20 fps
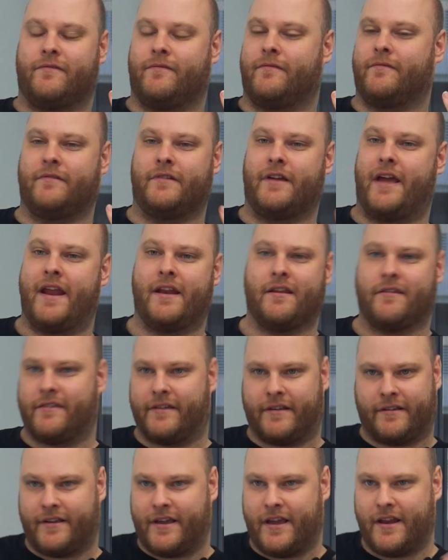Just life.
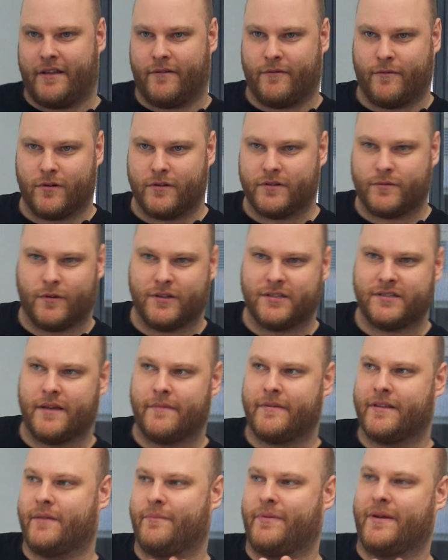Anything. Any, what's
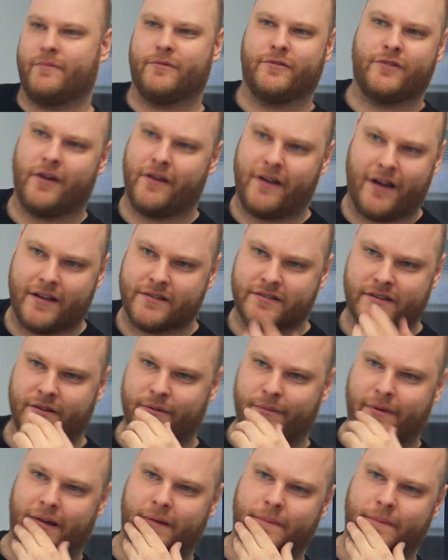something that people don't ask you